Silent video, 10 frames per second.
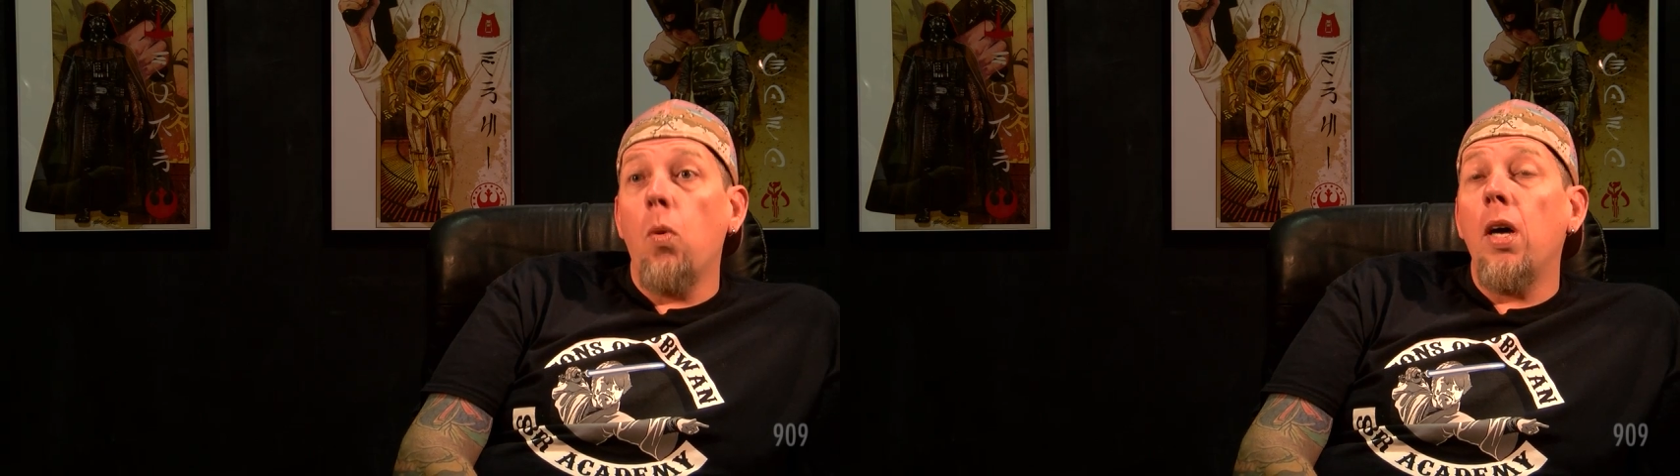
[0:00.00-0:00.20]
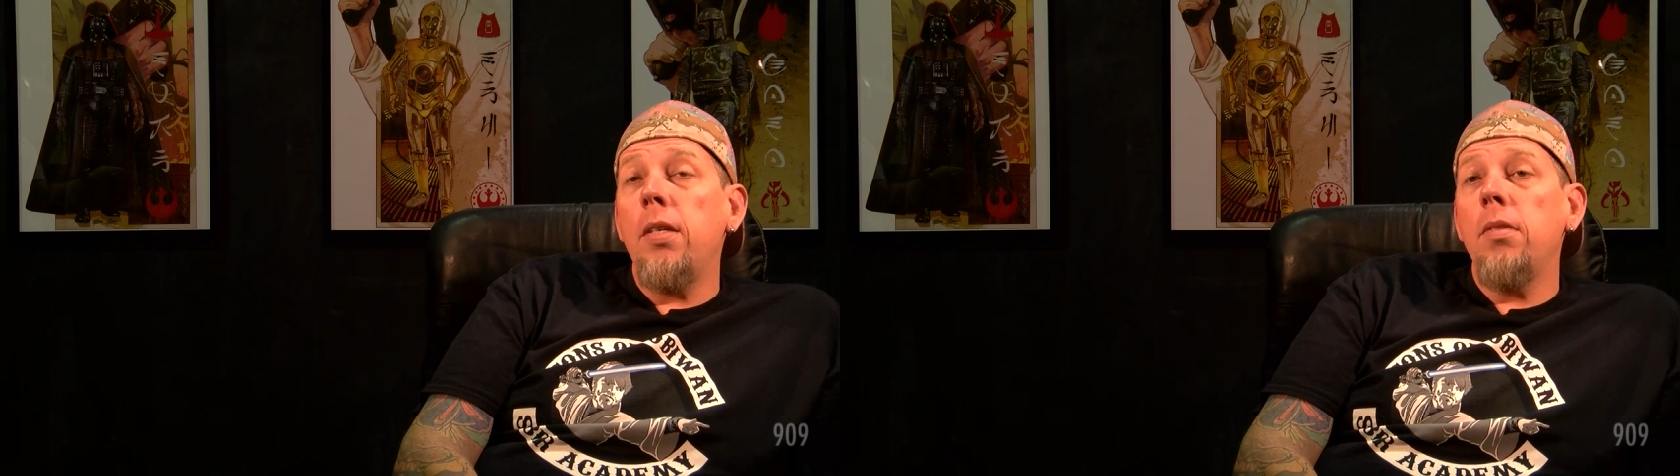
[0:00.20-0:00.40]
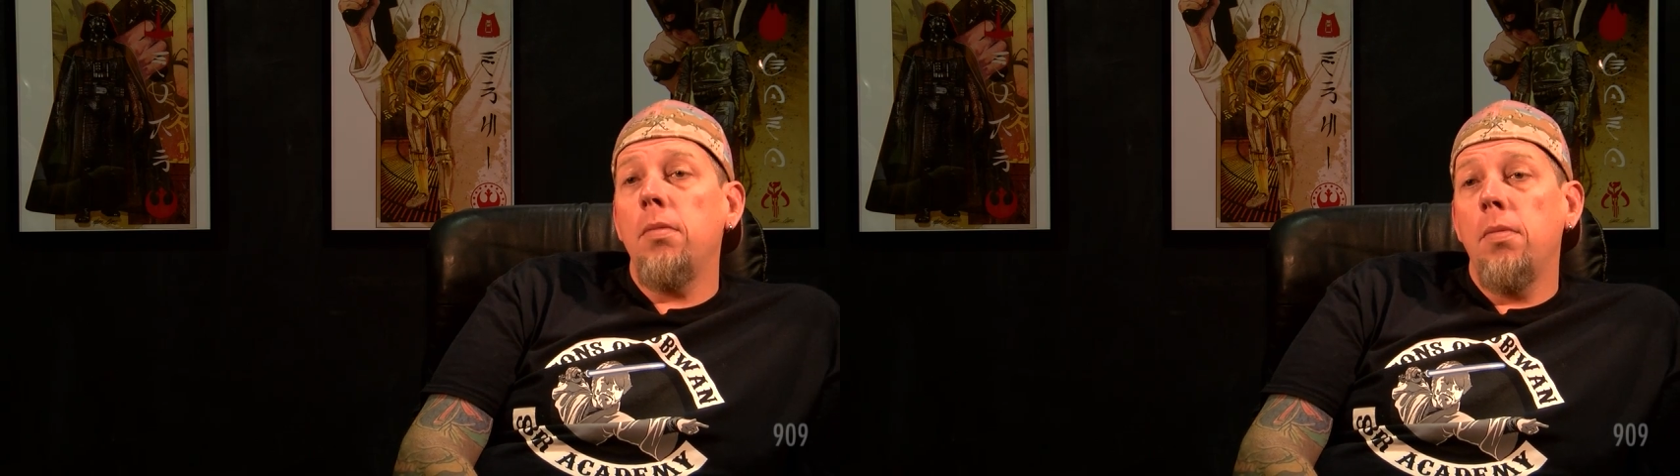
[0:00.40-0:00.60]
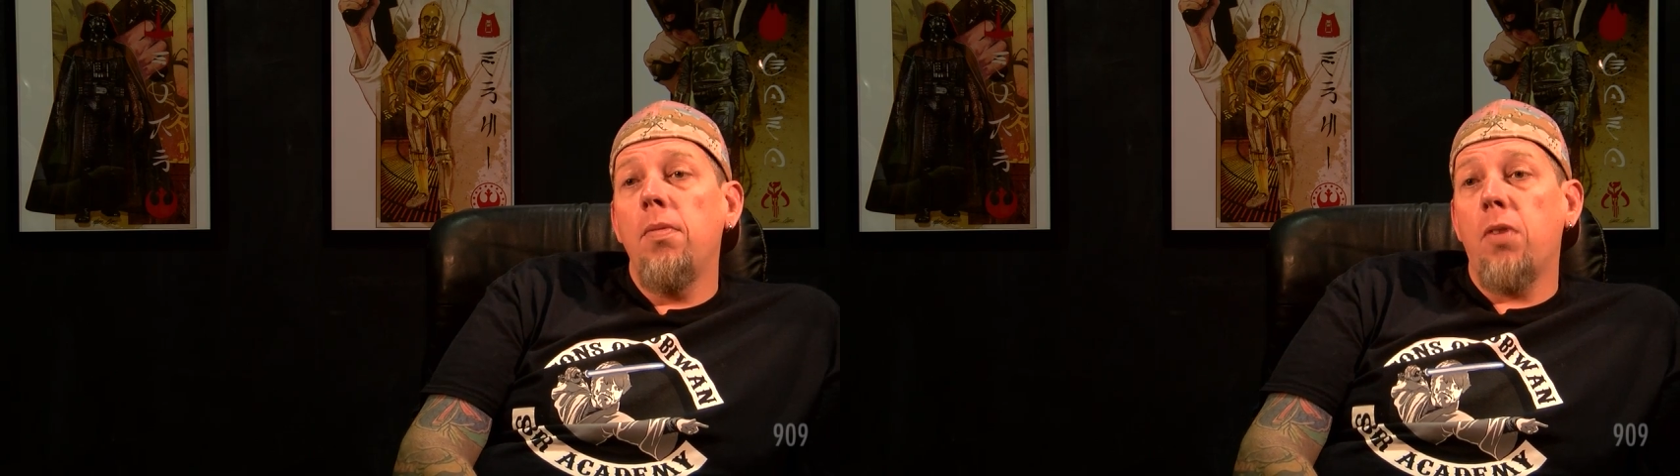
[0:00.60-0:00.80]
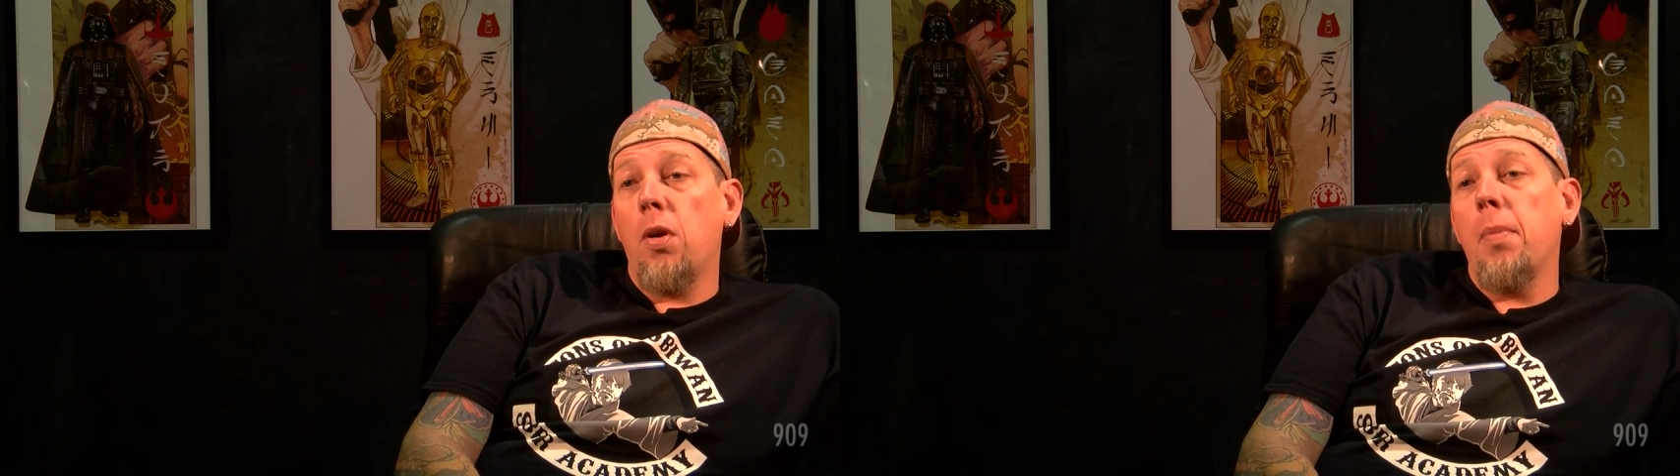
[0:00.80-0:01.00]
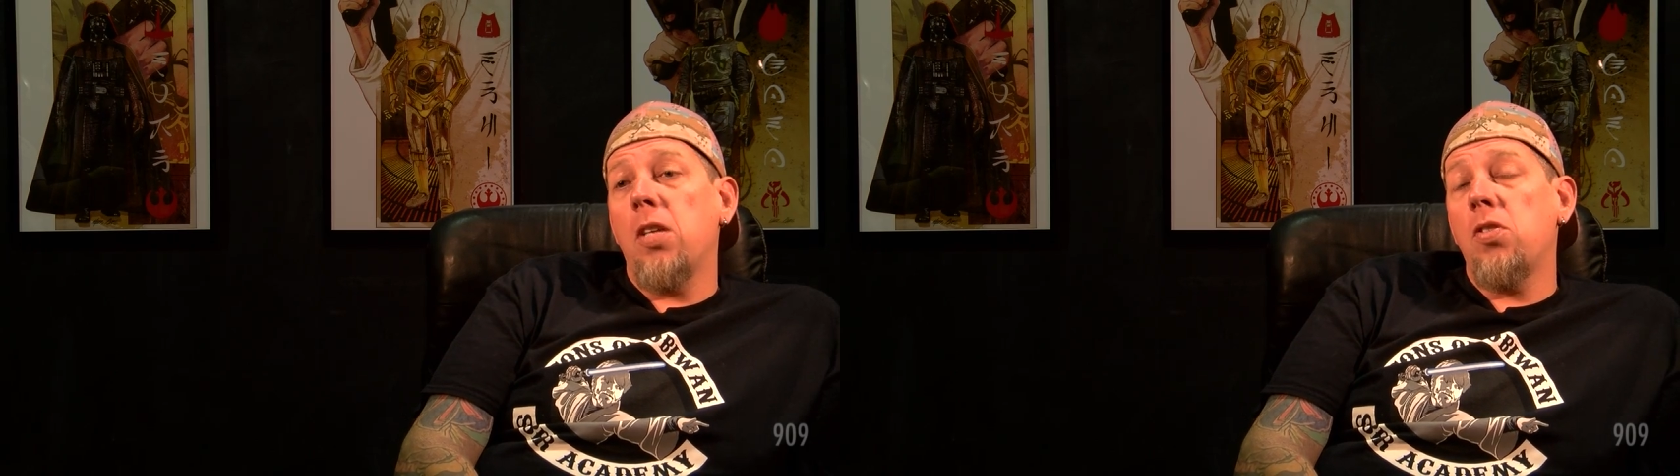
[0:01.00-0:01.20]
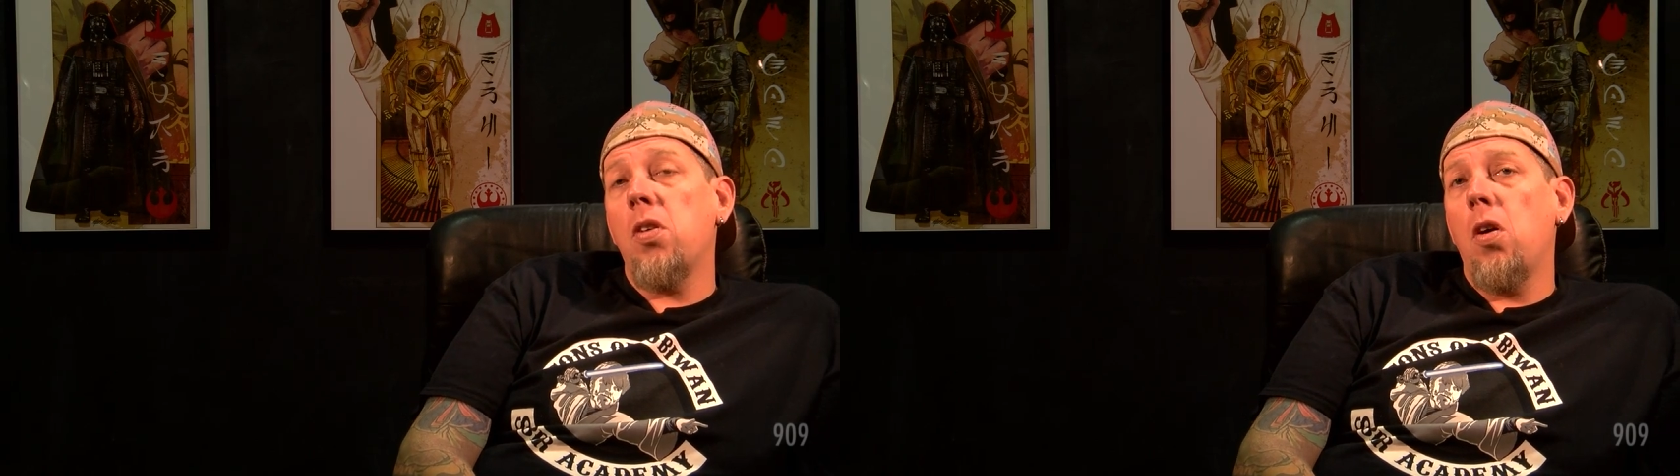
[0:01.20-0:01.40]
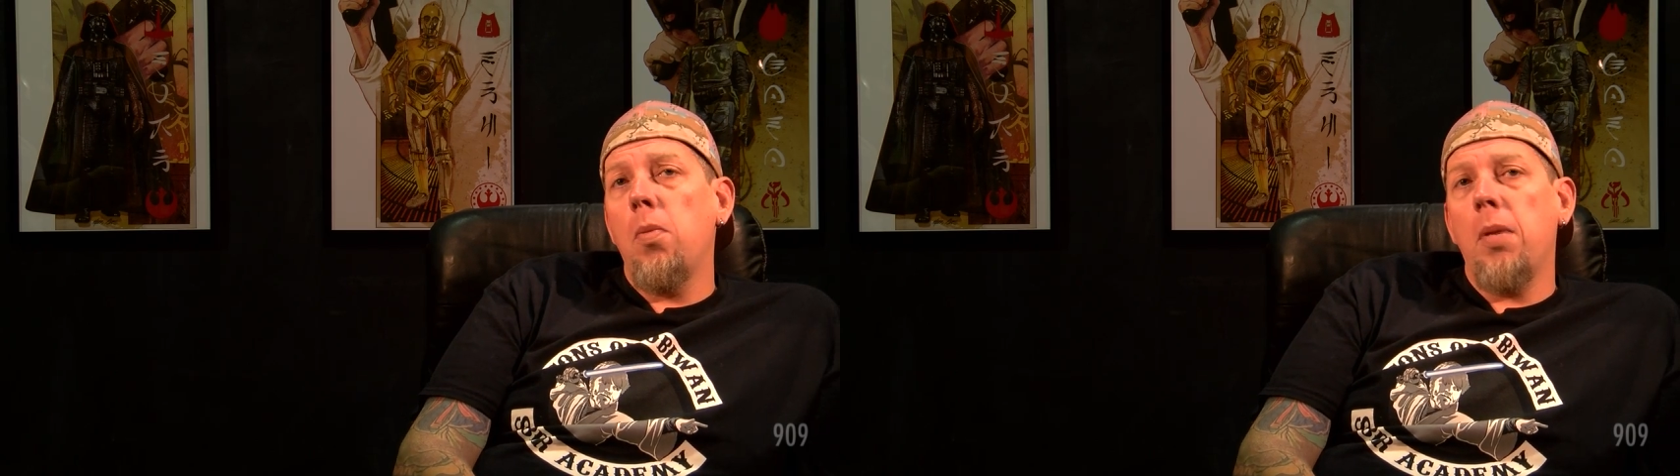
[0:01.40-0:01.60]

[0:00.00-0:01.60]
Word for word: one, very much so